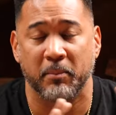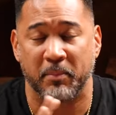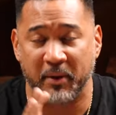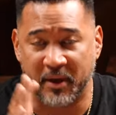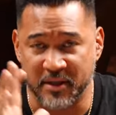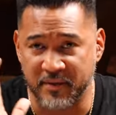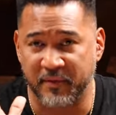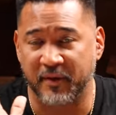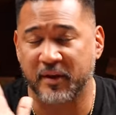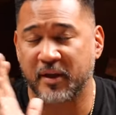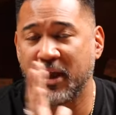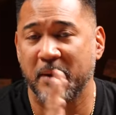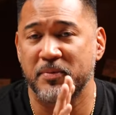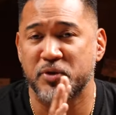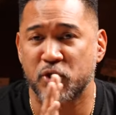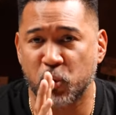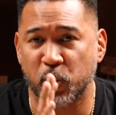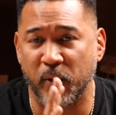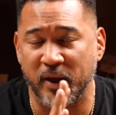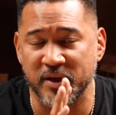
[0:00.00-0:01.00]
Because if you keep
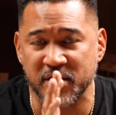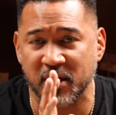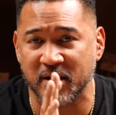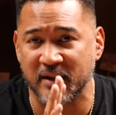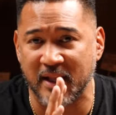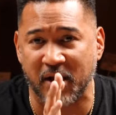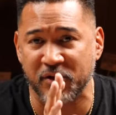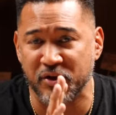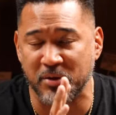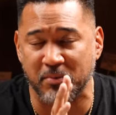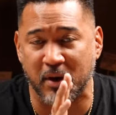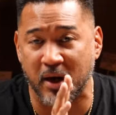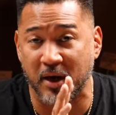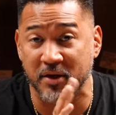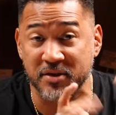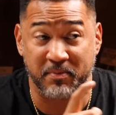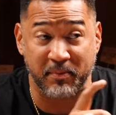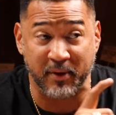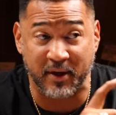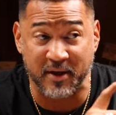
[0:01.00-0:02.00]
squeezing down your
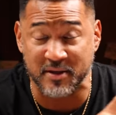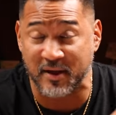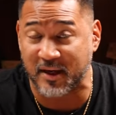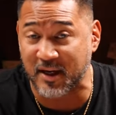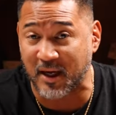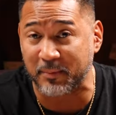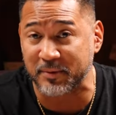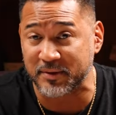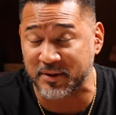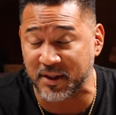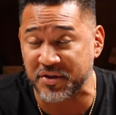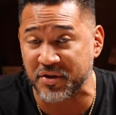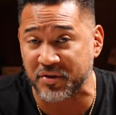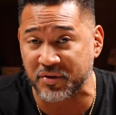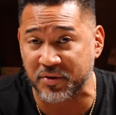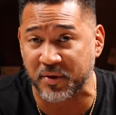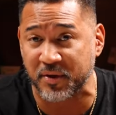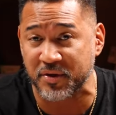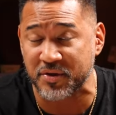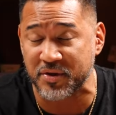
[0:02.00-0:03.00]
margins because of competition
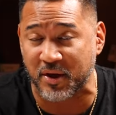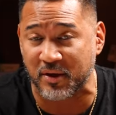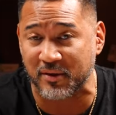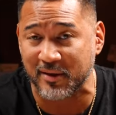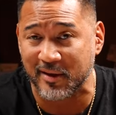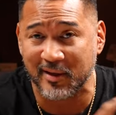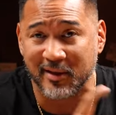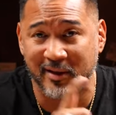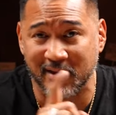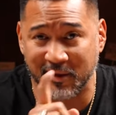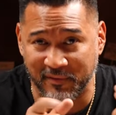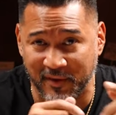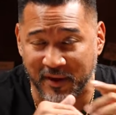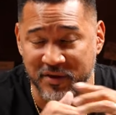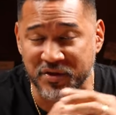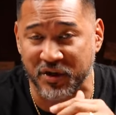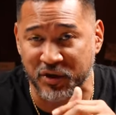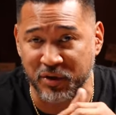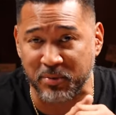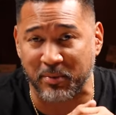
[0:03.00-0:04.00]
doing so,
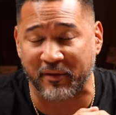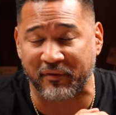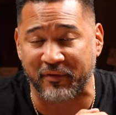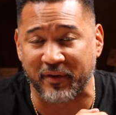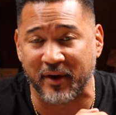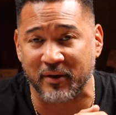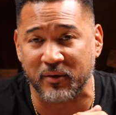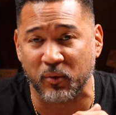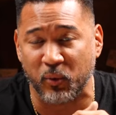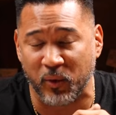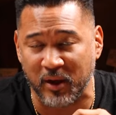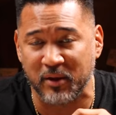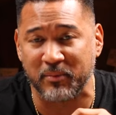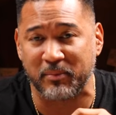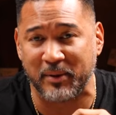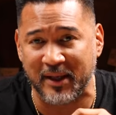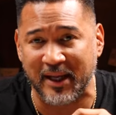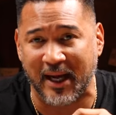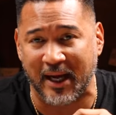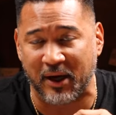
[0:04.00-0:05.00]
eventually you, my friend, will
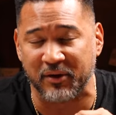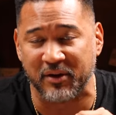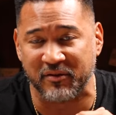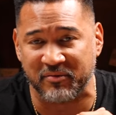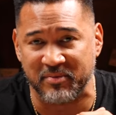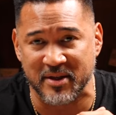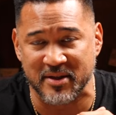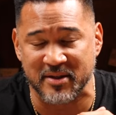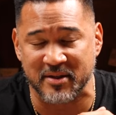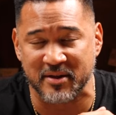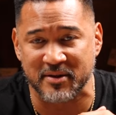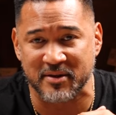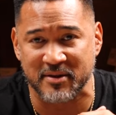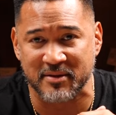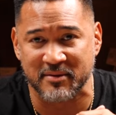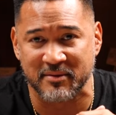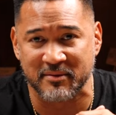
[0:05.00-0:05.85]
be out of business.